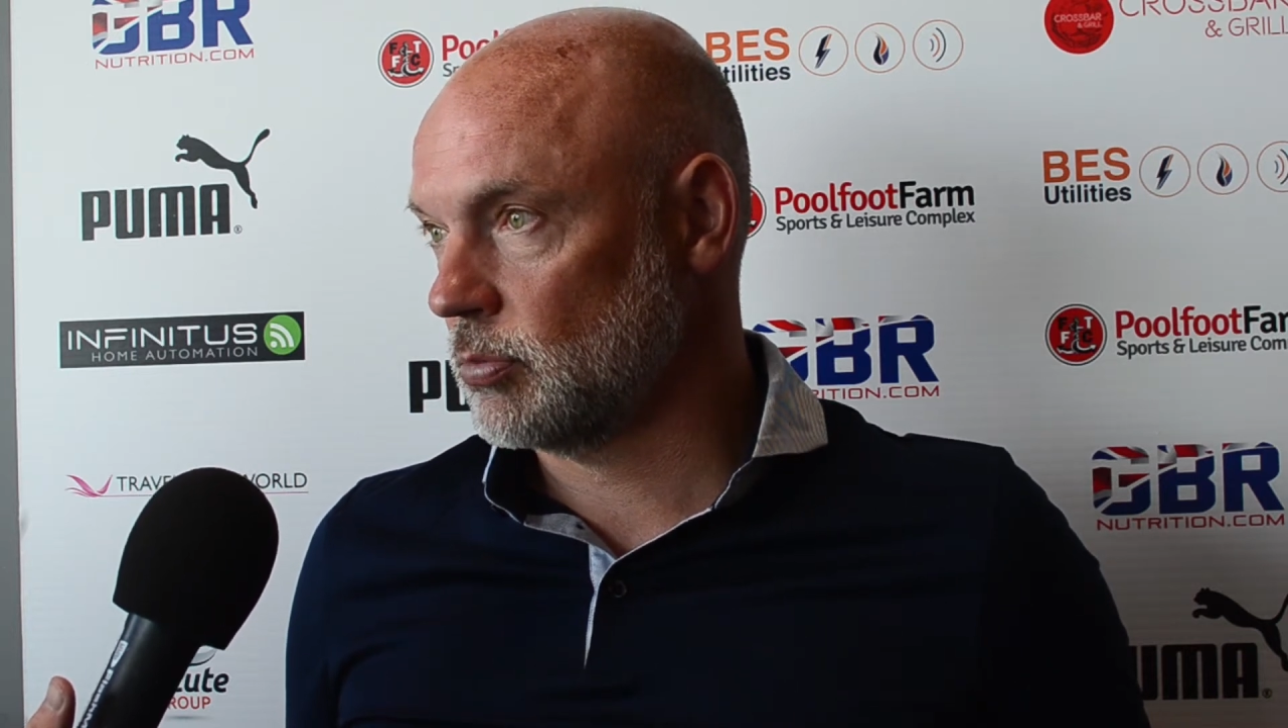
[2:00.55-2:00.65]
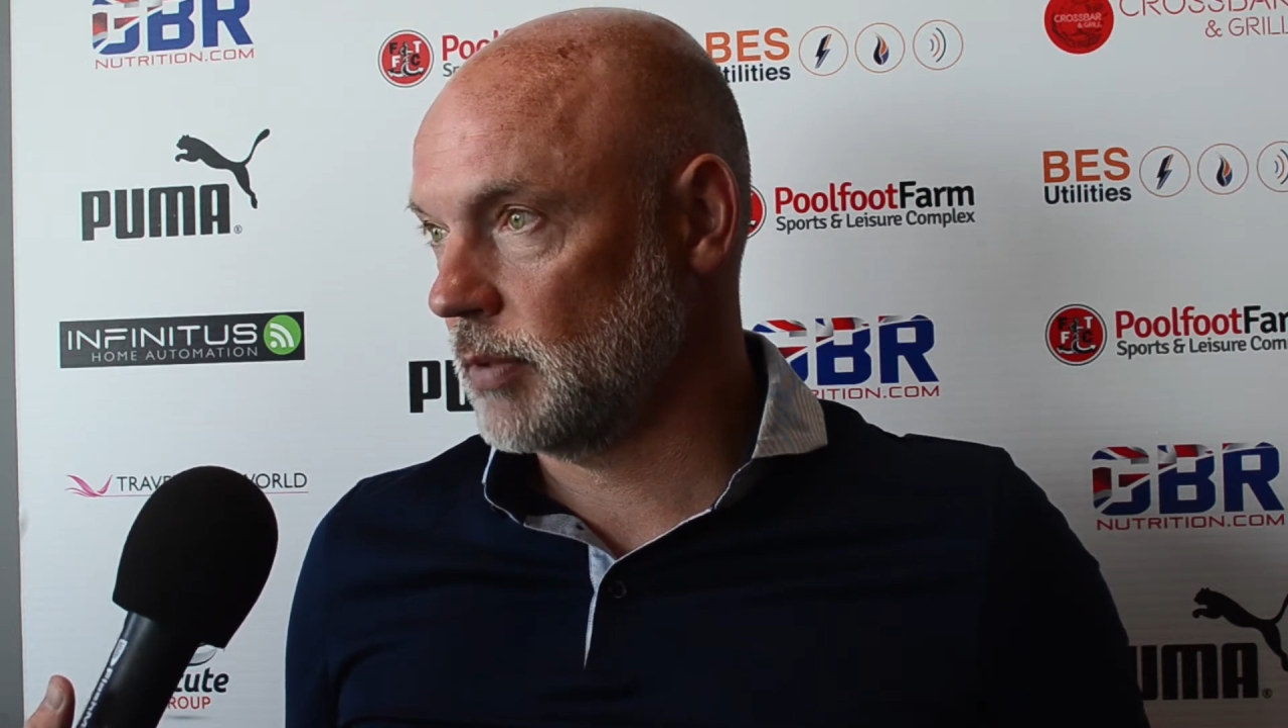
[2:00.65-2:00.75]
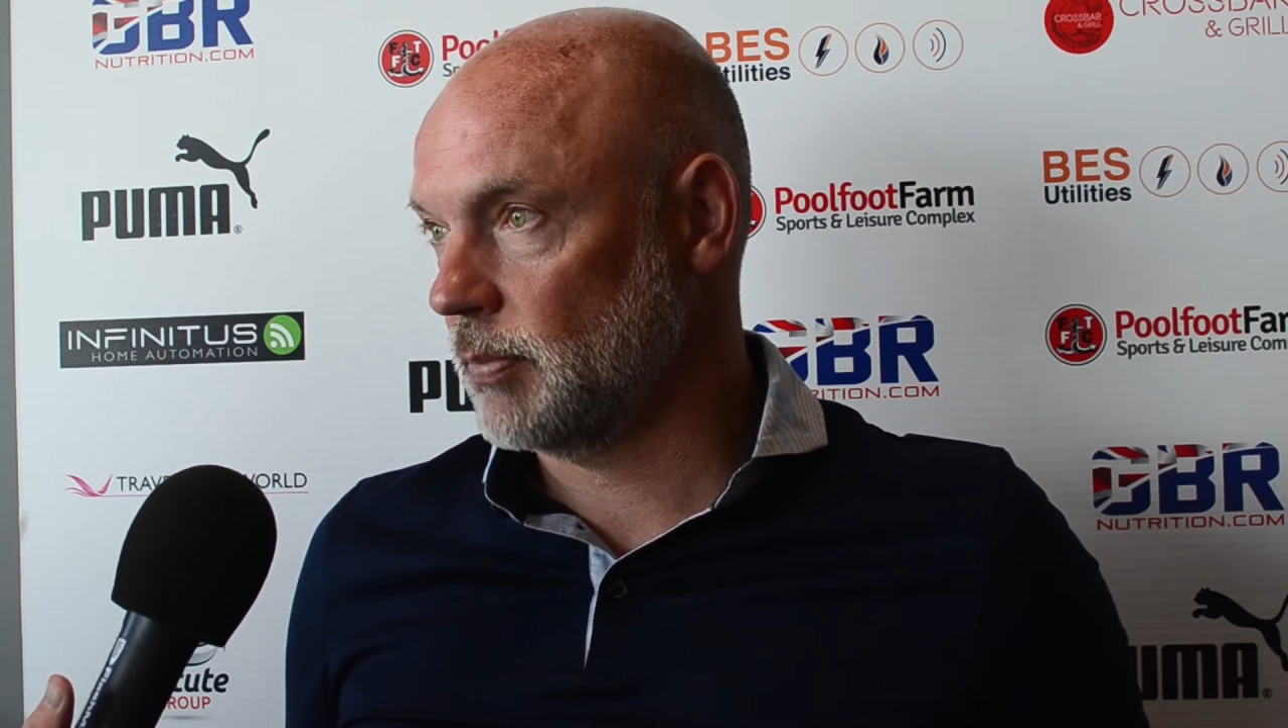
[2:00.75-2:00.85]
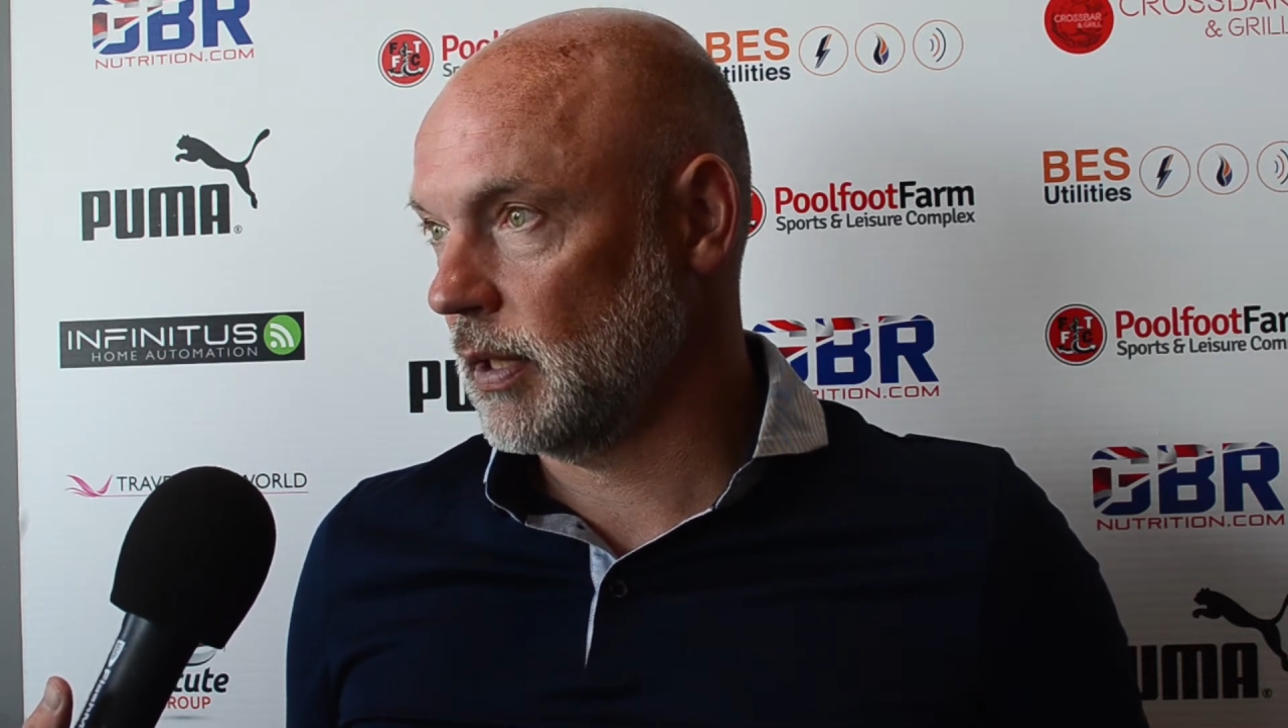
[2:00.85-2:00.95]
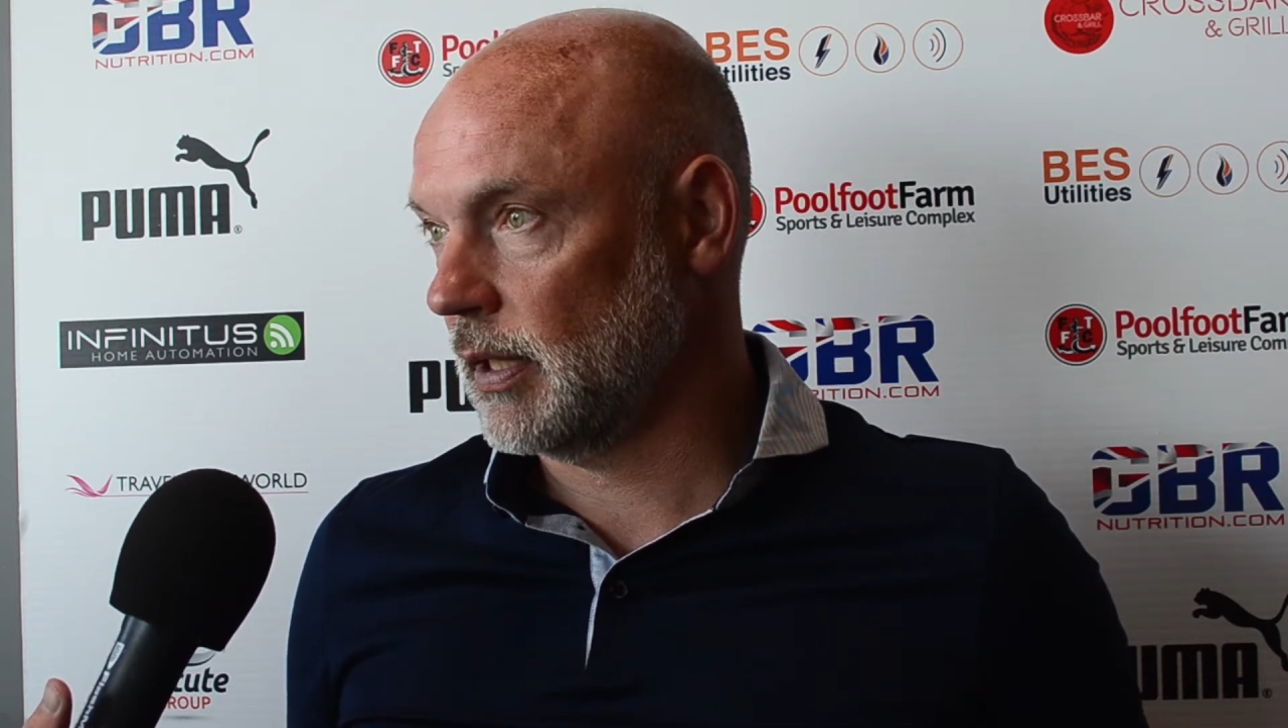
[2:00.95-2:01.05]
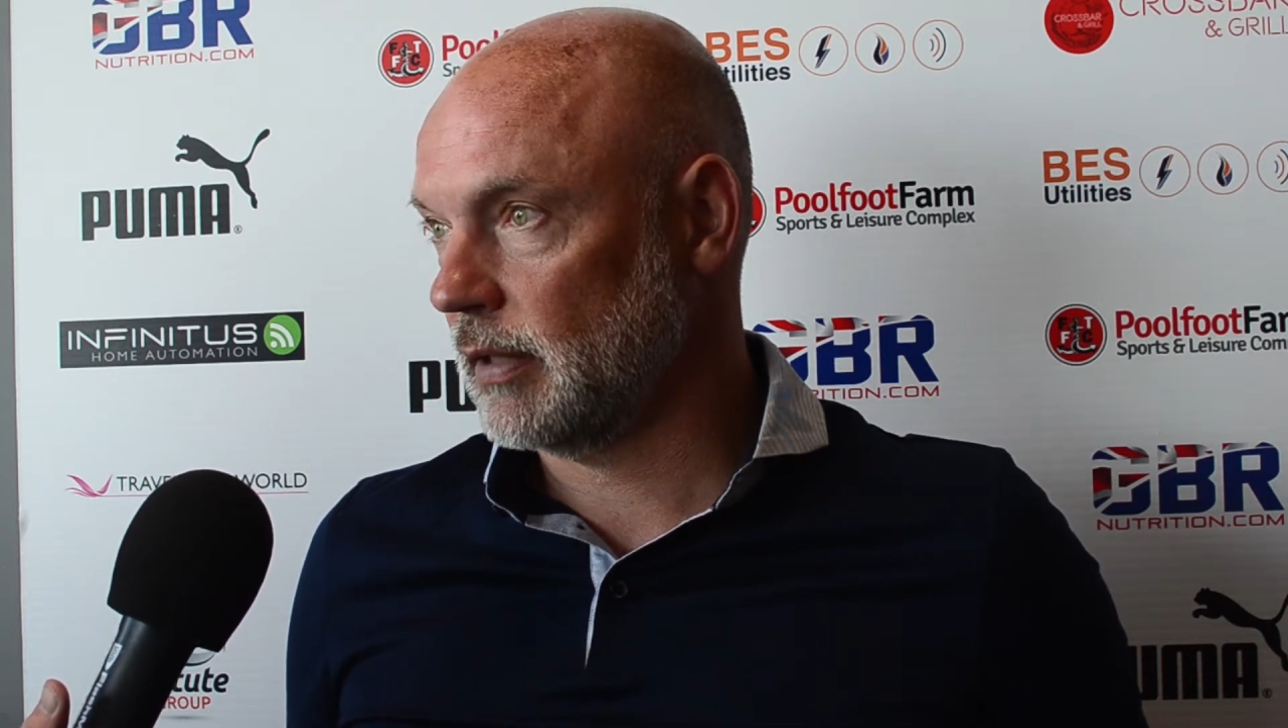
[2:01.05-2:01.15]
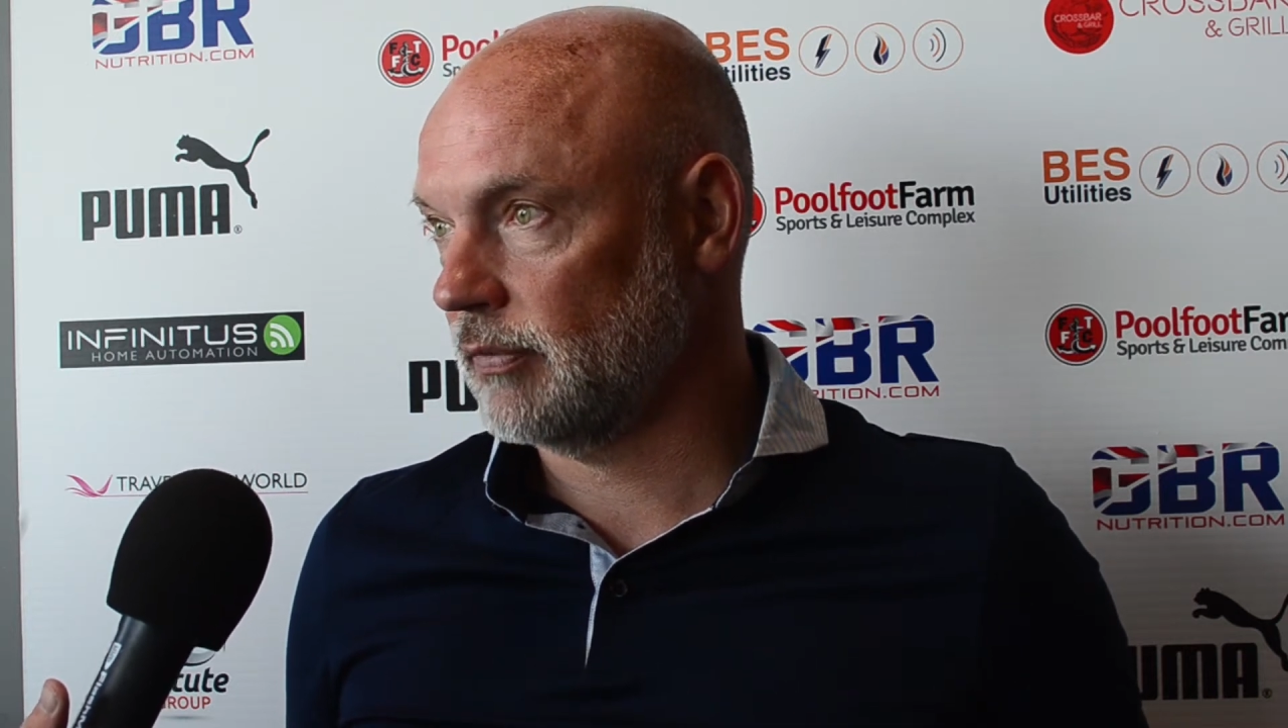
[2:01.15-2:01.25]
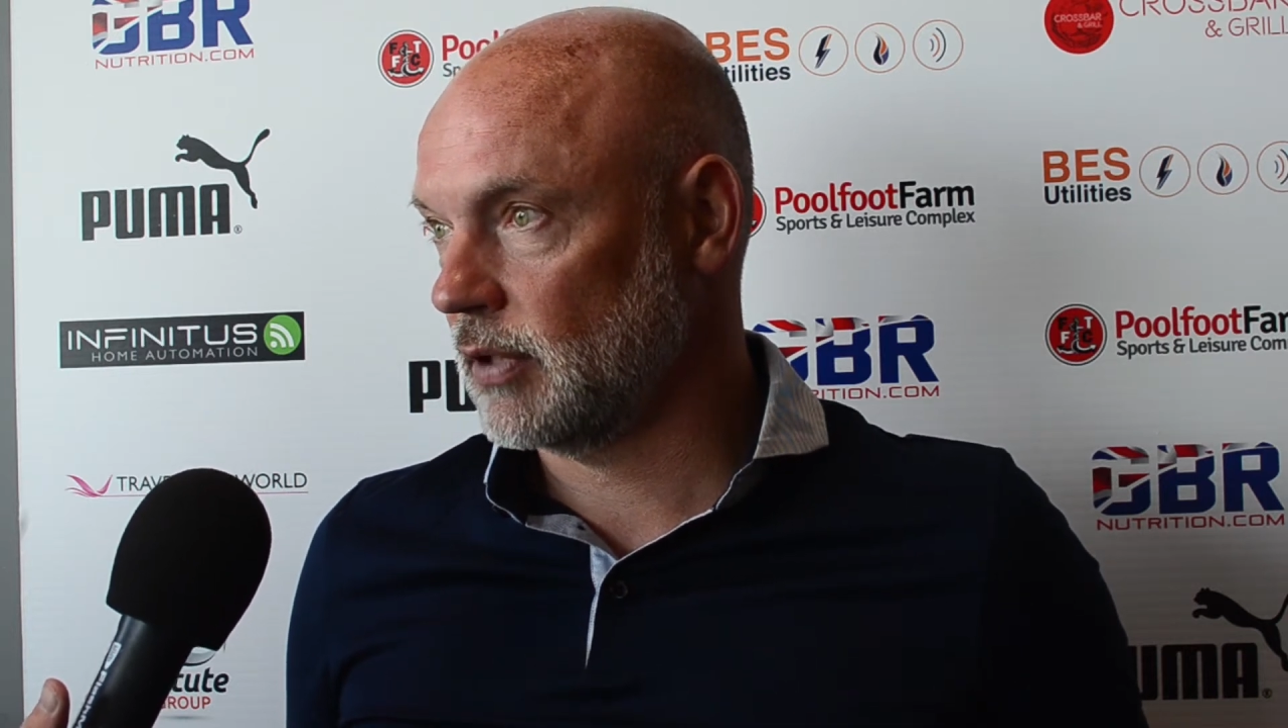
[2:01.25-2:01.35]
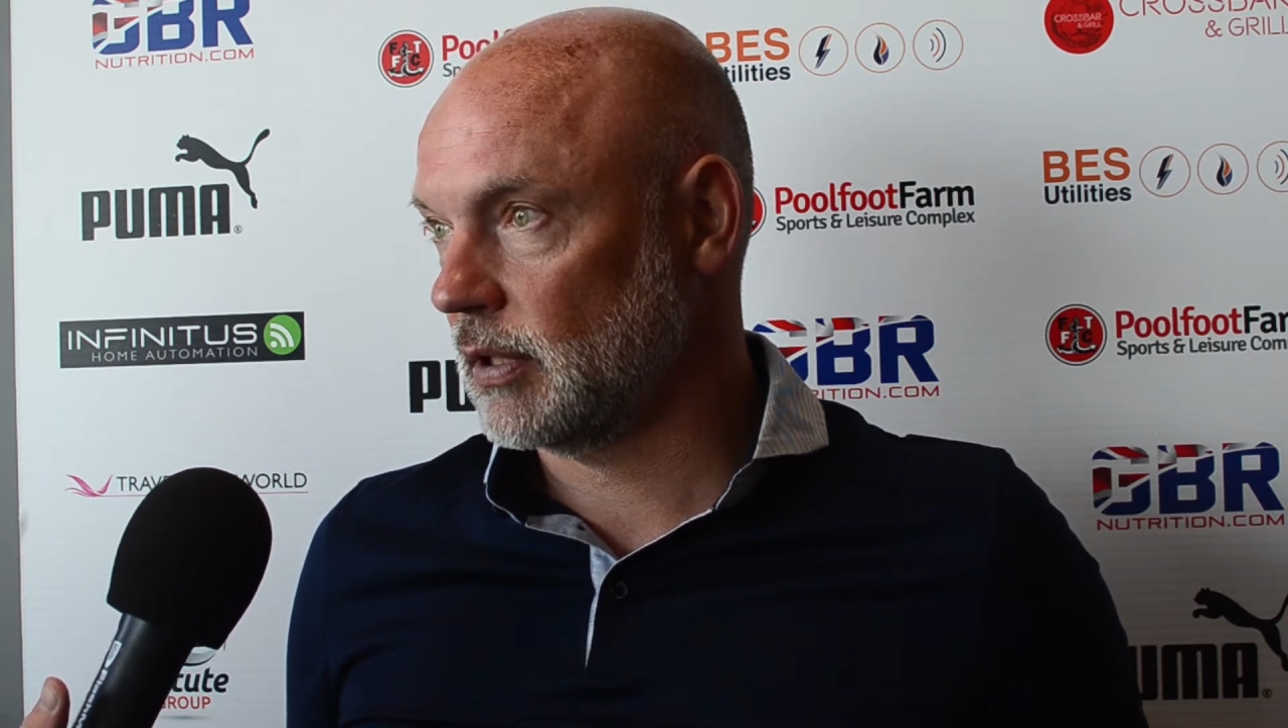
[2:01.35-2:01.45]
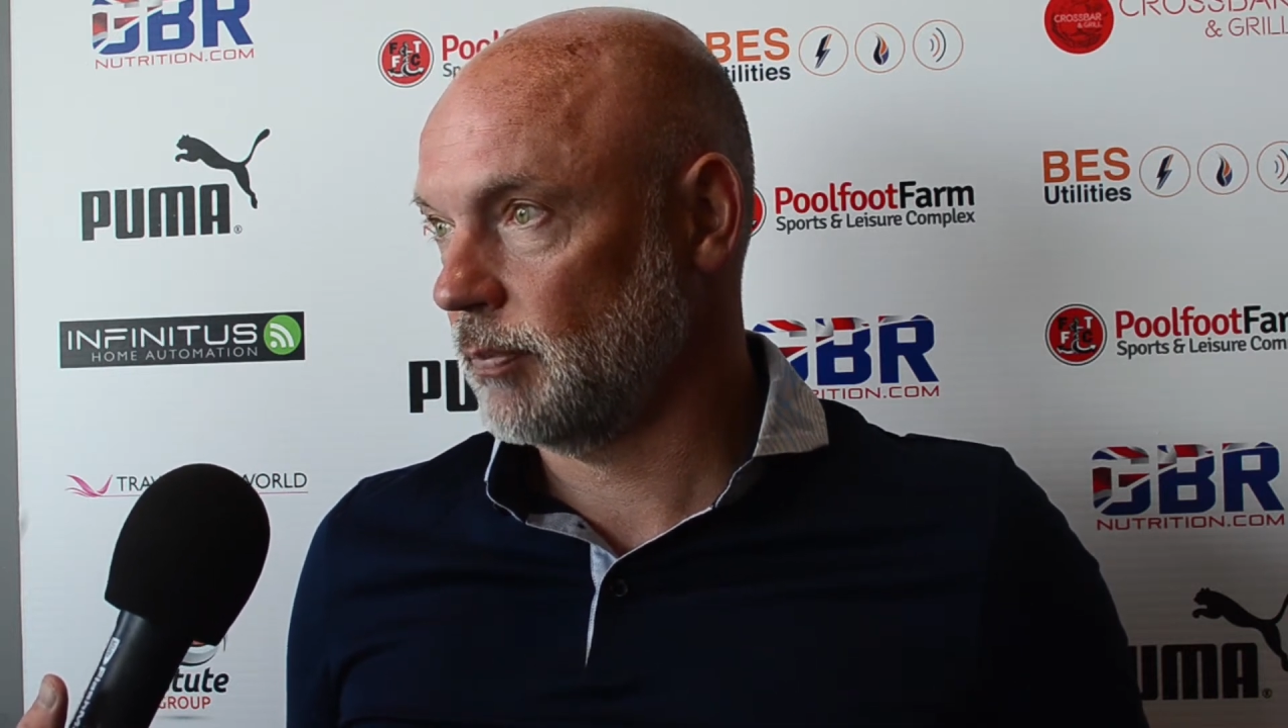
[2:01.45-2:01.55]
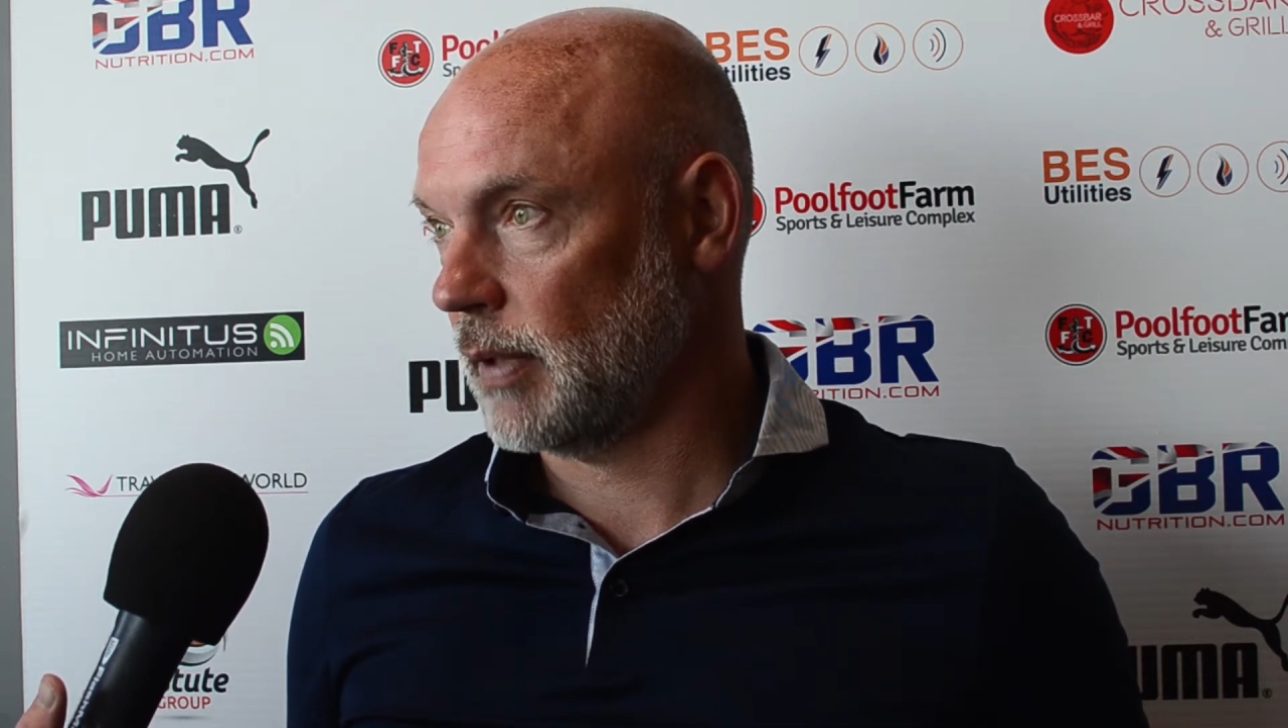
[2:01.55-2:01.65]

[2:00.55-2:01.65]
we believe that the